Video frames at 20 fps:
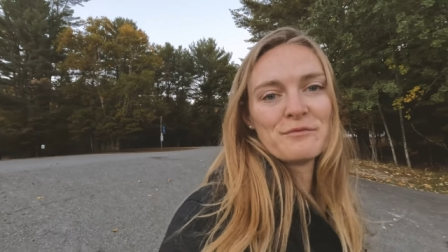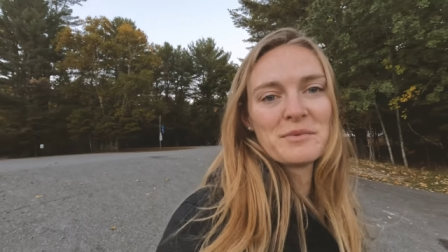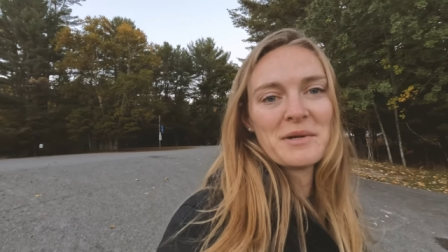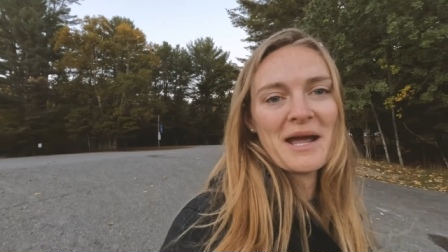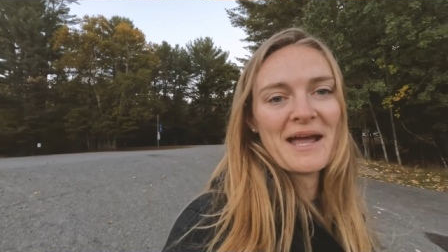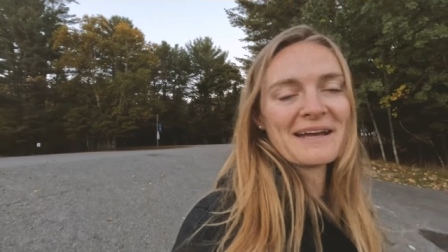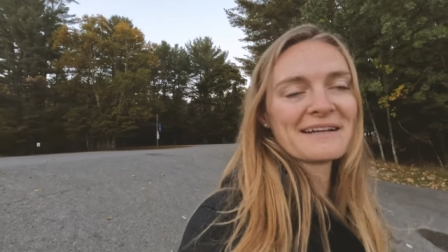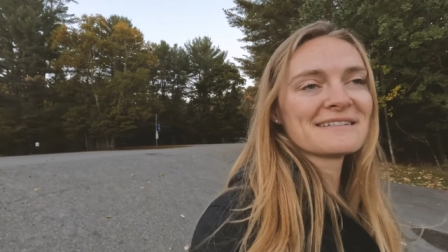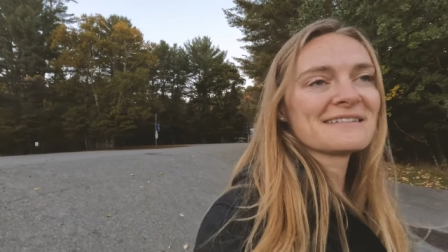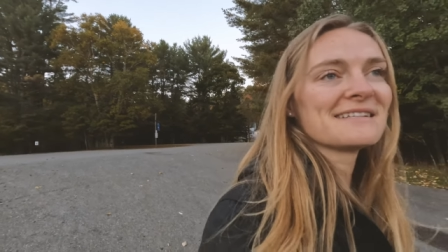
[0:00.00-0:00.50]

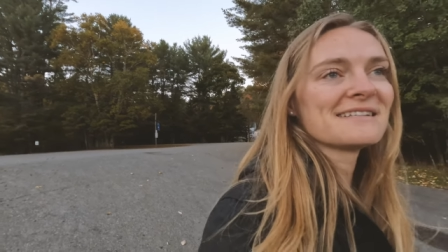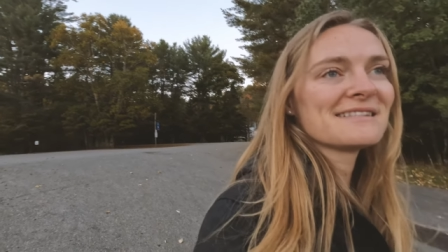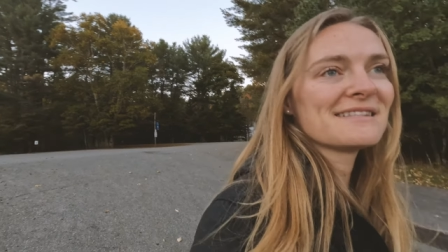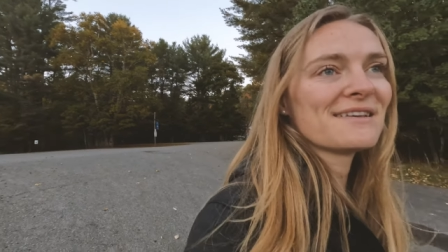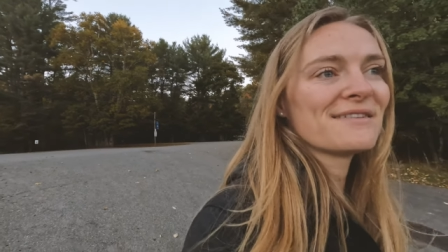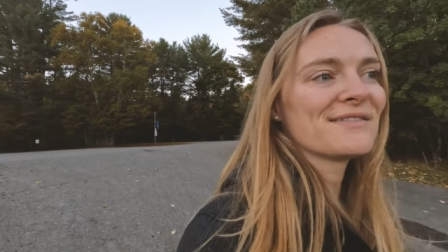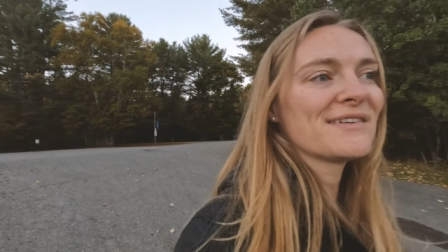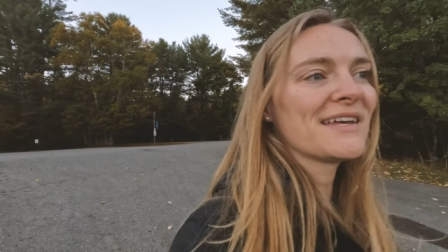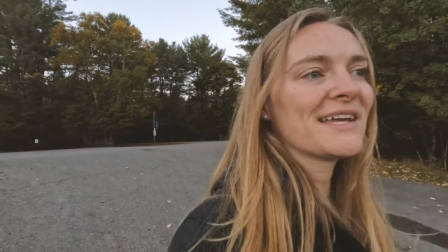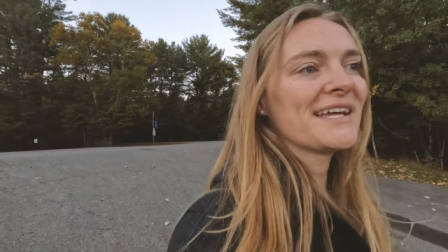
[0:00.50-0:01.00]
practice
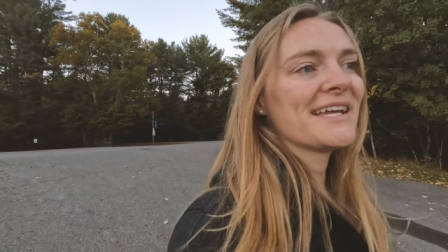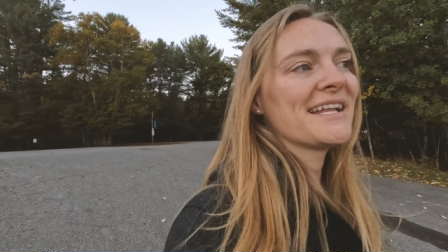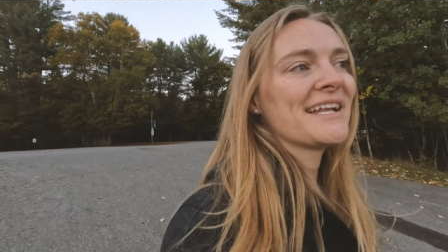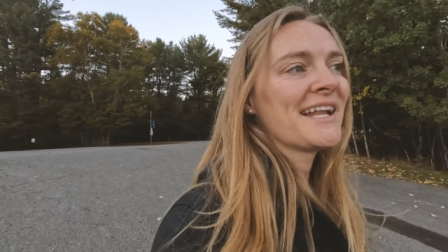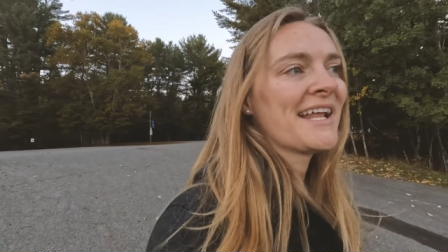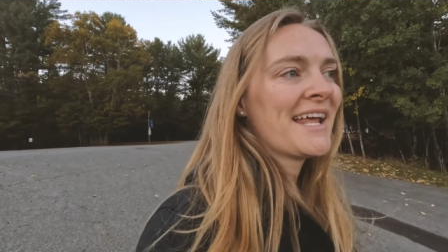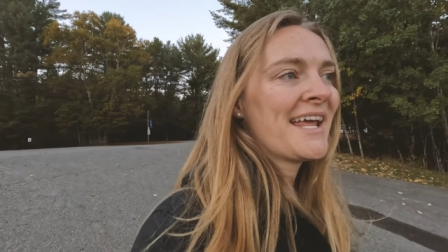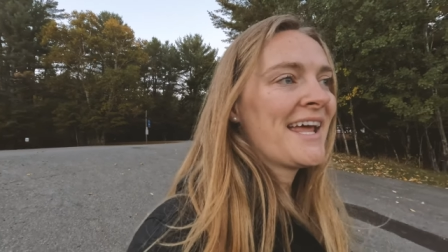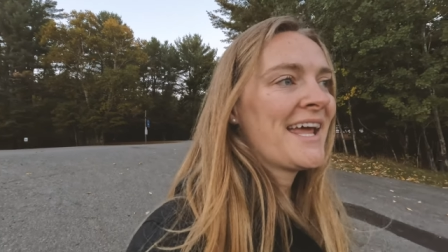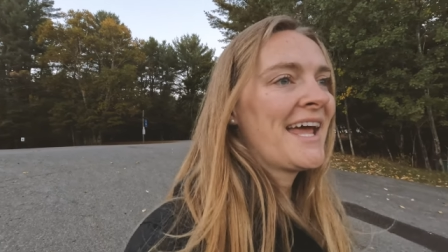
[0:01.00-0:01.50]
of it.
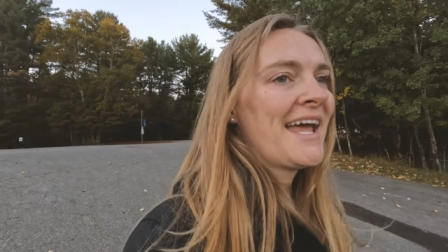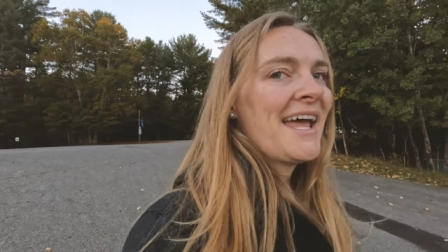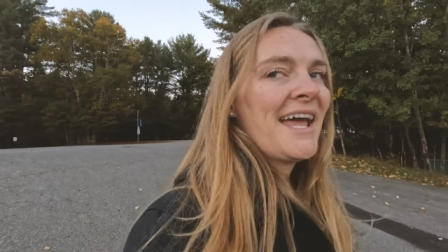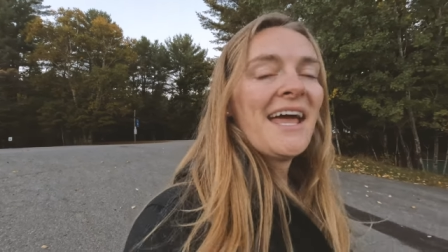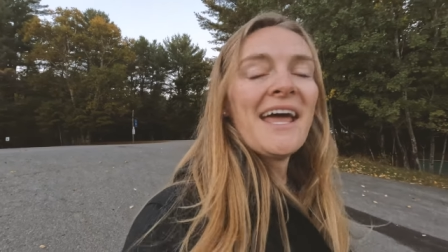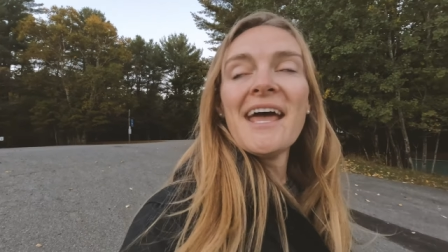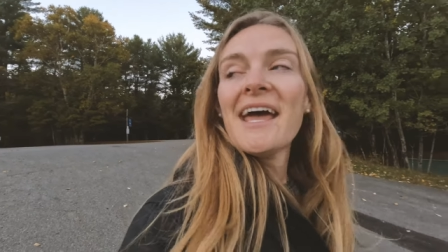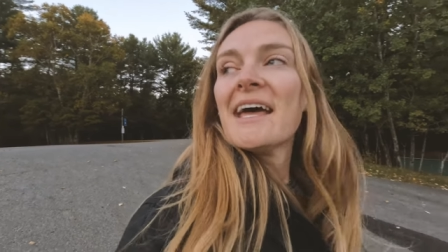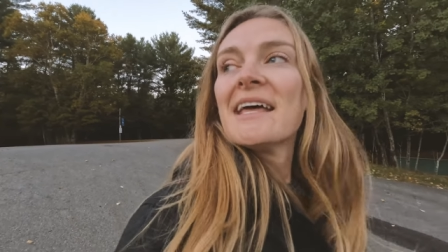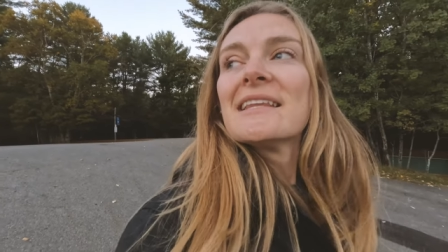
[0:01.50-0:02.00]

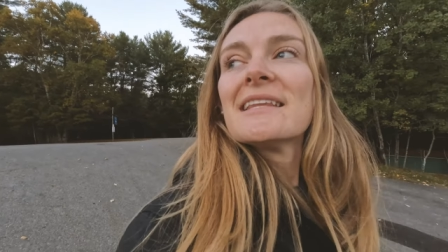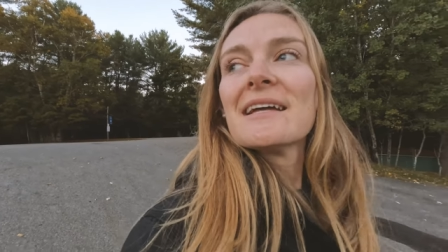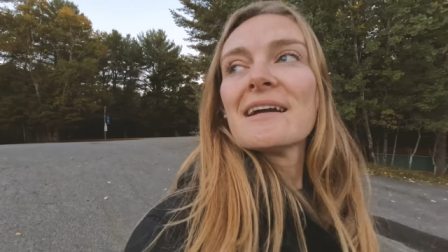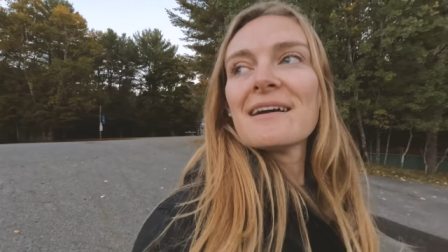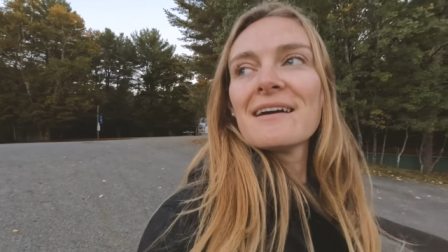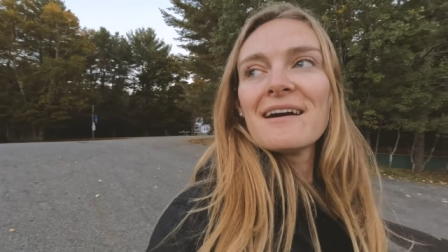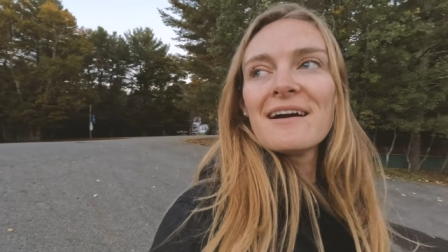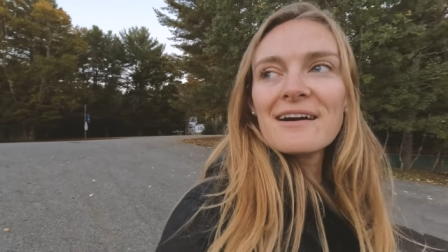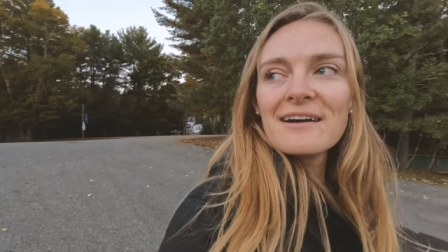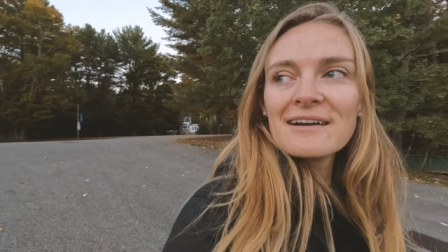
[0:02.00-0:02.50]

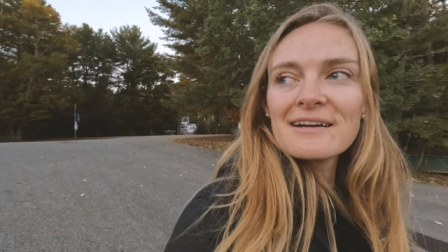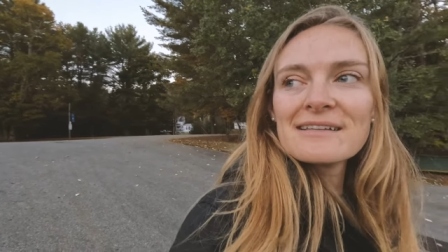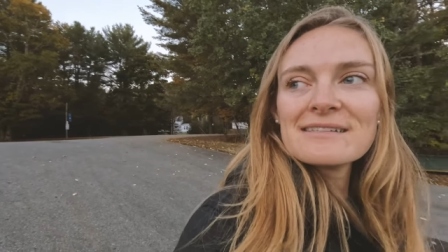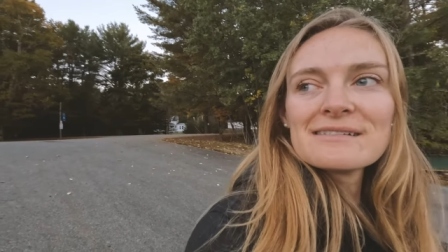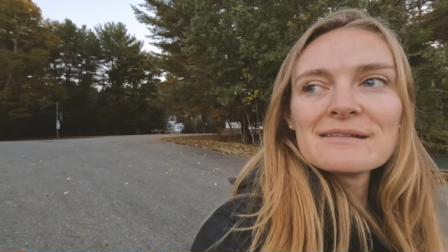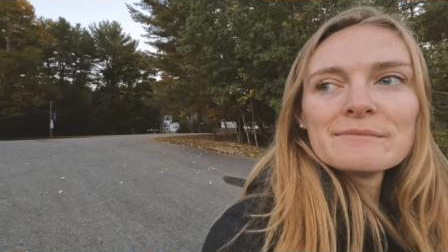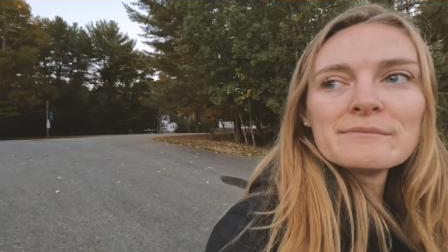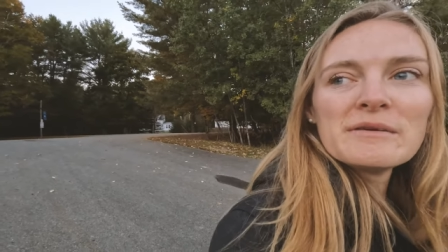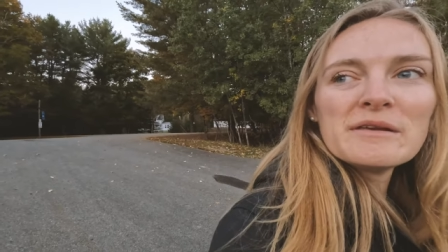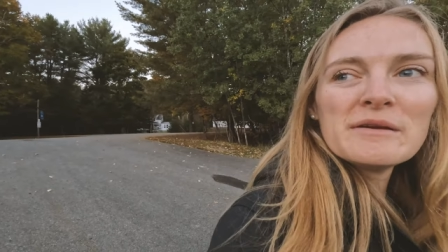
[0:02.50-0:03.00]
There are already some